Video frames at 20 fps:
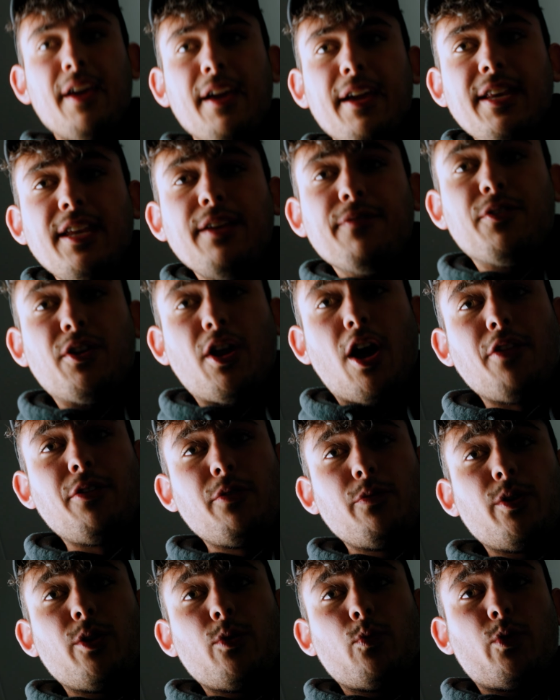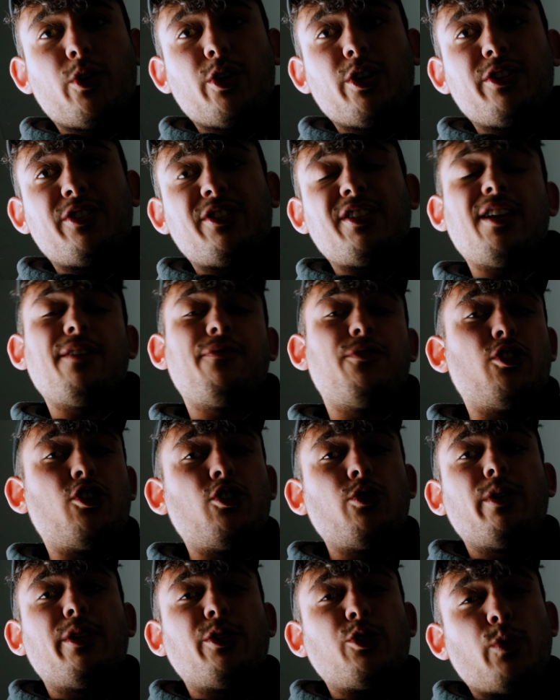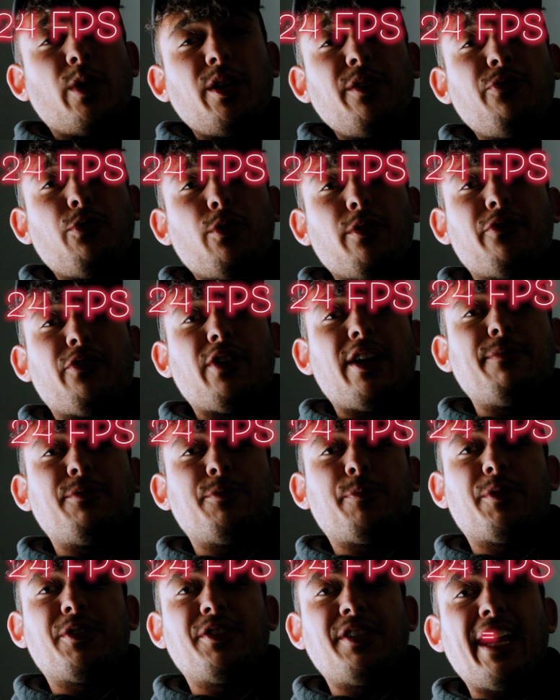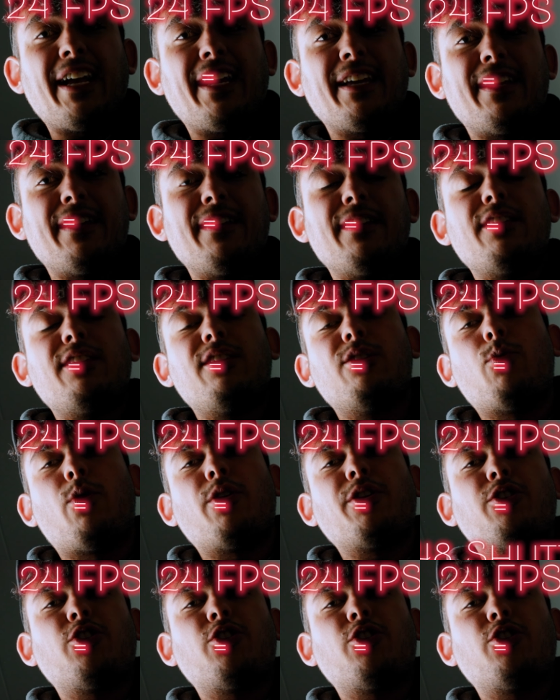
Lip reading: In even other words, if you shoot at 24 frames per second, you want